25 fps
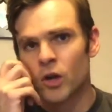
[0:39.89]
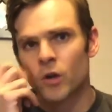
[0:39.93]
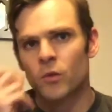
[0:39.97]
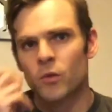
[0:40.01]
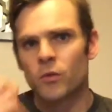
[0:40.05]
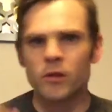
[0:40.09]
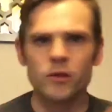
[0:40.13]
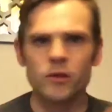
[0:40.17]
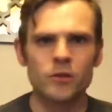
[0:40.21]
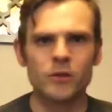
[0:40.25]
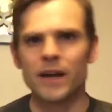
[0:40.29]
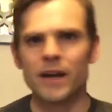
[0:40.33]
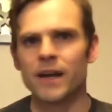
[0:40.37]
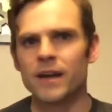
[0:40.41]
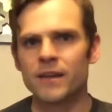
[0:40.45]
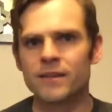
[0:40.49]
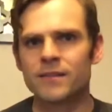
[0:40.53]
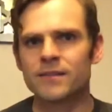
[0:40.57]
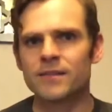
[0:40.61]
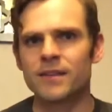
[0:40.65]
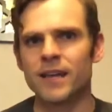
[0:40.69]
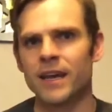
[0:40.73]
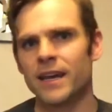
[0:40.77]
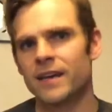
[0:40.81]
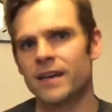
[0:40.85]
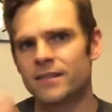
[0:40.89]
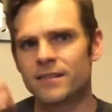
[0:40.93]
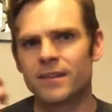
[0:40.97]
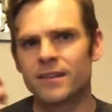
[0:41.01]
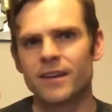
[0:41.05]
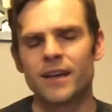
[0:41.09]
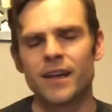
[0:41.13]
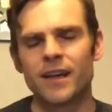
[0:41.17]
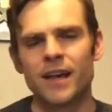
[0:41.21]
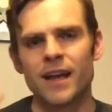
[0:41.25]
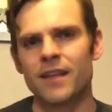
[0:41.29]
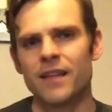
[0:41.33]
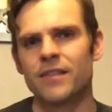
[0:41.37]
were the United States
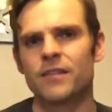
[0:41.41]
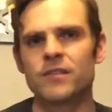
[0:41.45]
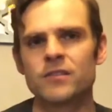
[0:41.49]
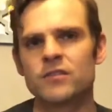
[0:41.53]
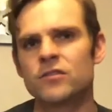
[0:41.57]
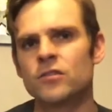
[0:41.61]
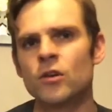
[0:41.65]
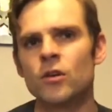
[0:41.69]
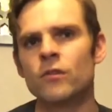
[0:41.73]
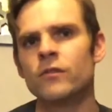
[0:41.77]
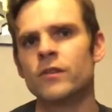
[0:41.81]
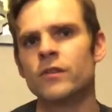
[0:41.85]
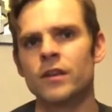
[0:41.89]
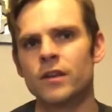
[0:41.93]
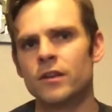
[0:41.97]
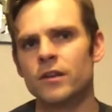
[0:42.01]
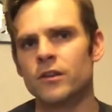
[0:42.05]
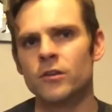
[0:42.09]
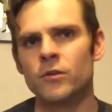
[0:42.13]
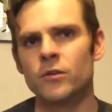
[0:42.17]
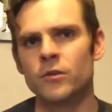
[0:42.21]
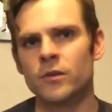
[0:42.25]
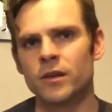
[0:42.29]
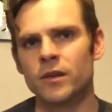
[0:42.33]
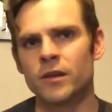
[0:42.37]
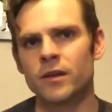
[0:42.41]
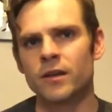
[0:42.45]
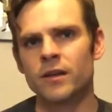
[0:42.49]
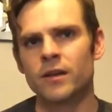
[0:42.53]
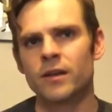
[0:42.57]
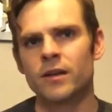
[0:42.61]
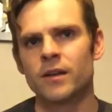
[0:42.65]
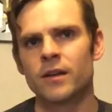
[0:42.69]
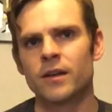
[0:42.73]
and the Soviet Union.